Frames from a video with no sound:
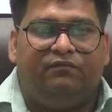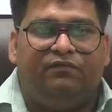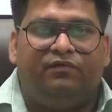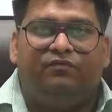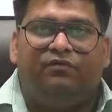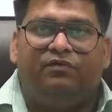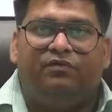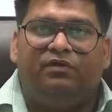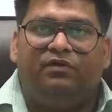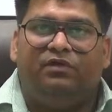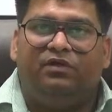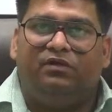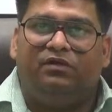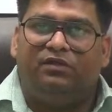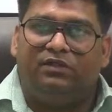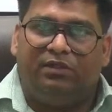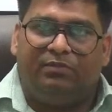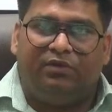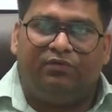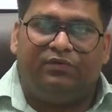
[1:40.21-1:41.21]
We will learn
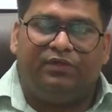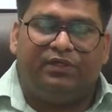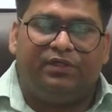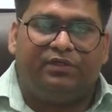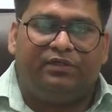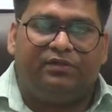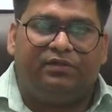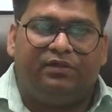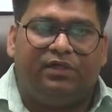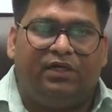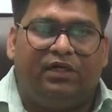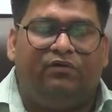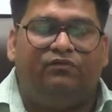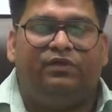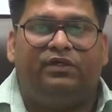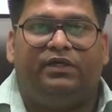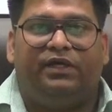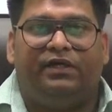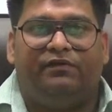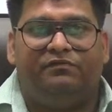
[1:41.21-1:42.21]
about it, how the
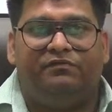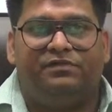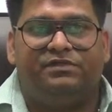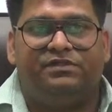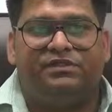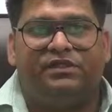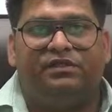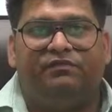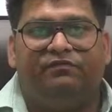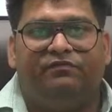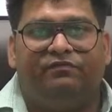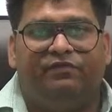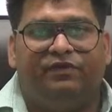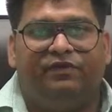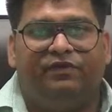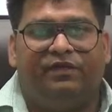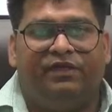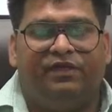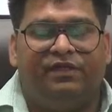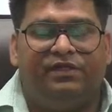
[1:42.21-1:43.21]
diversity
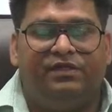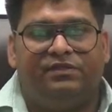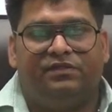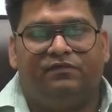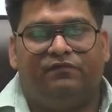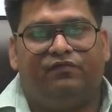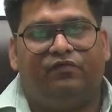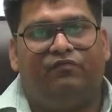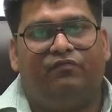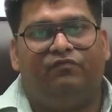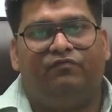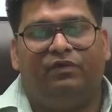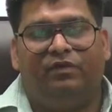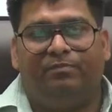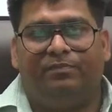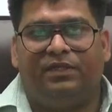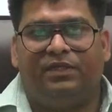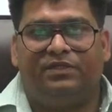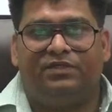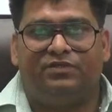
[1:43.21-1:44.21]
varies from one
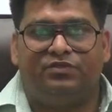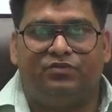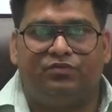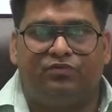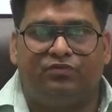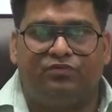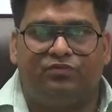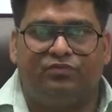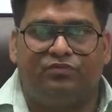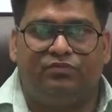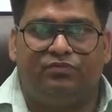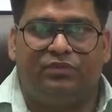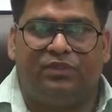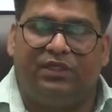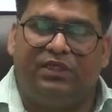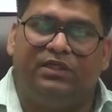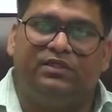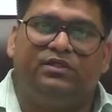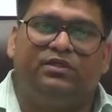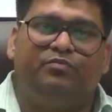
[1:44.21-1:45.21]
place to
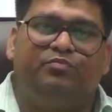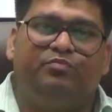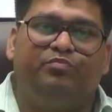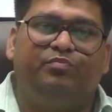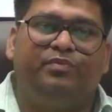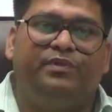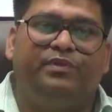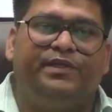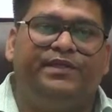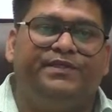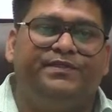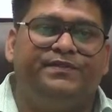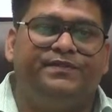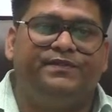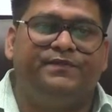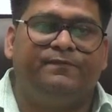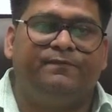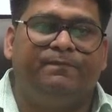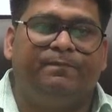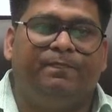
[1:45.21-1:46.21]
another place.
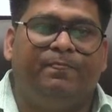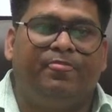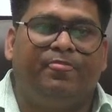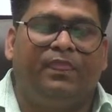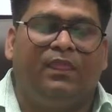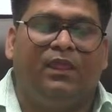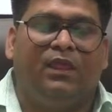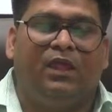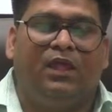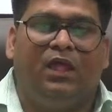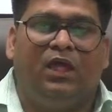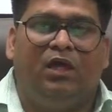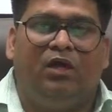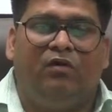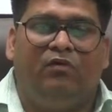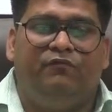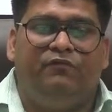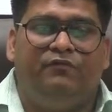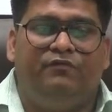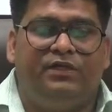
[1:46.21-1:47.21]

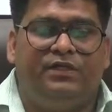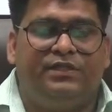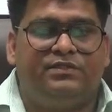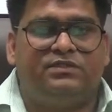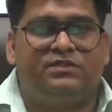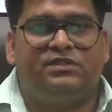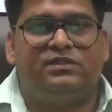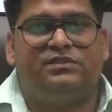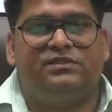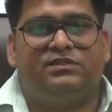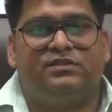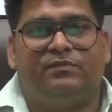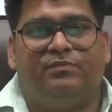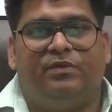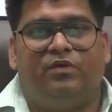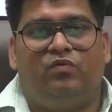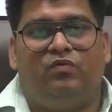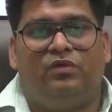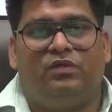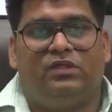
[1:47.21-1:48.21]
We will discuss
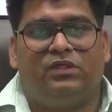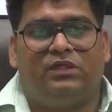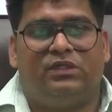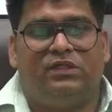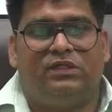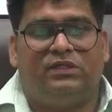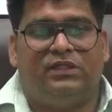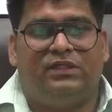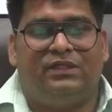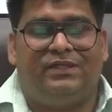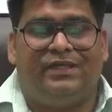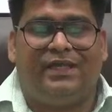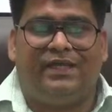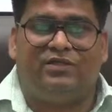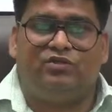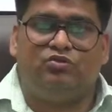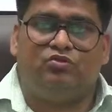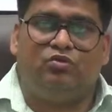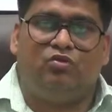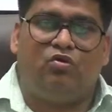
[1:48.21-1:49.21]
about the
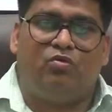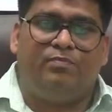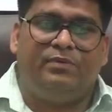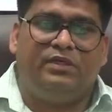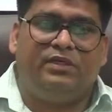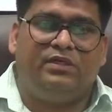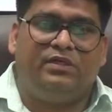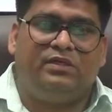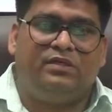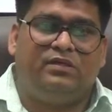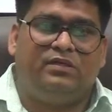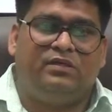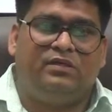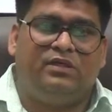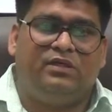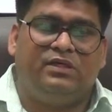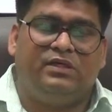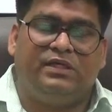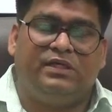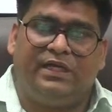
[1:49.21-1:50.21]
taxonomic
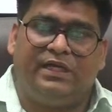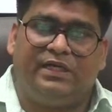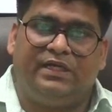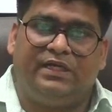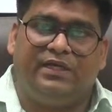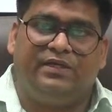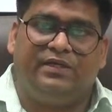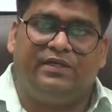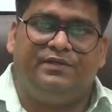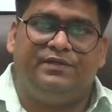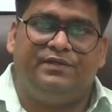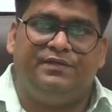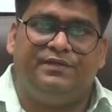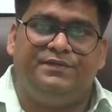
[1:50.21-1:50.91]
categories.